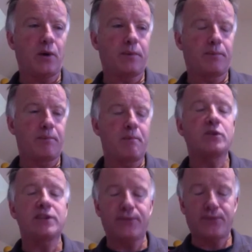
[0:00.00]

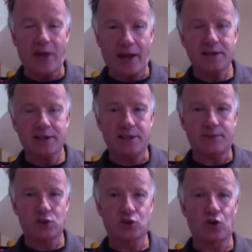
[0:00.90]
most effective
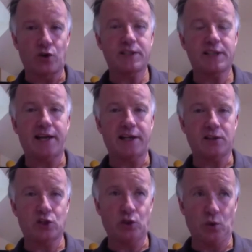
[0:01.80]
storytelling
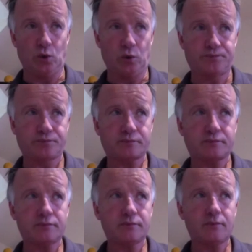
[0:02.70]
tool
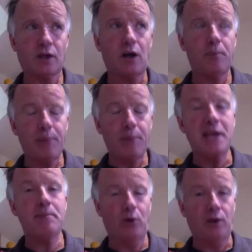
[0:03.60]
are
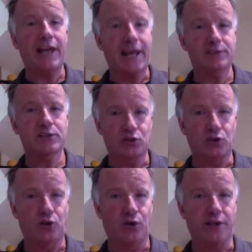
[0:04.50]
people-led
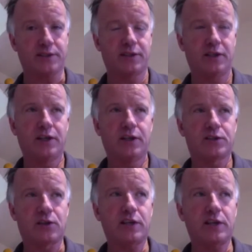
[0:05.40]
stories.
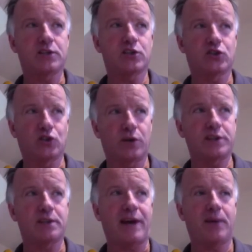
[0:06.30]
So these are stories
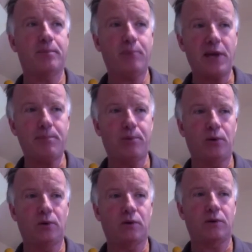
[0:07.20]
about
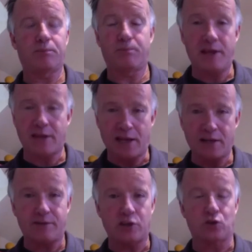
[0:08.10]
people, be they
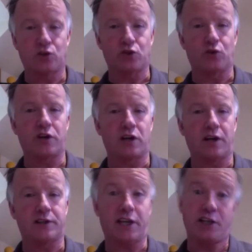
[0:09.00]
individuals or
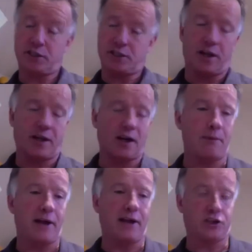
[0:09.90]
organizations like
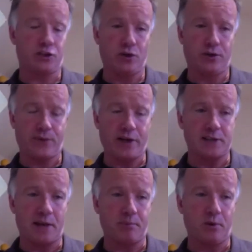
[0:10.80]
Climate Action North, for
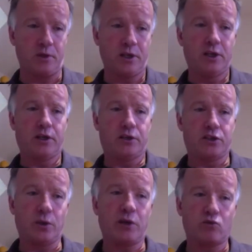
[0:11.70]
example,
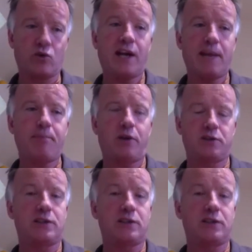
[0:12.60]
doing really positive